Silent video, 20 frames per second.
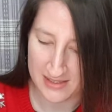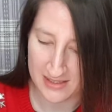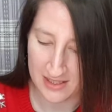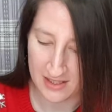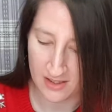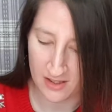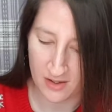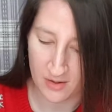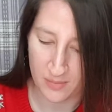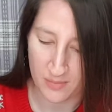
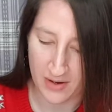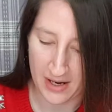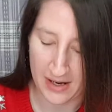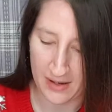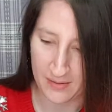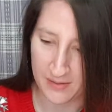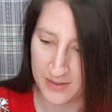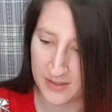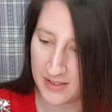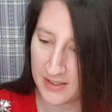didn't come
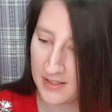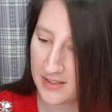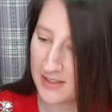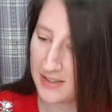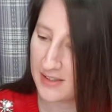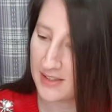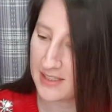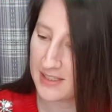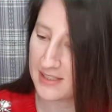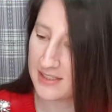around
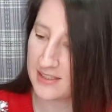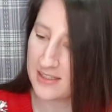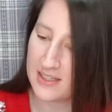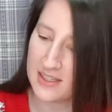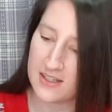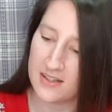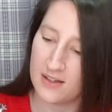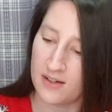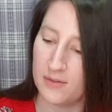this year.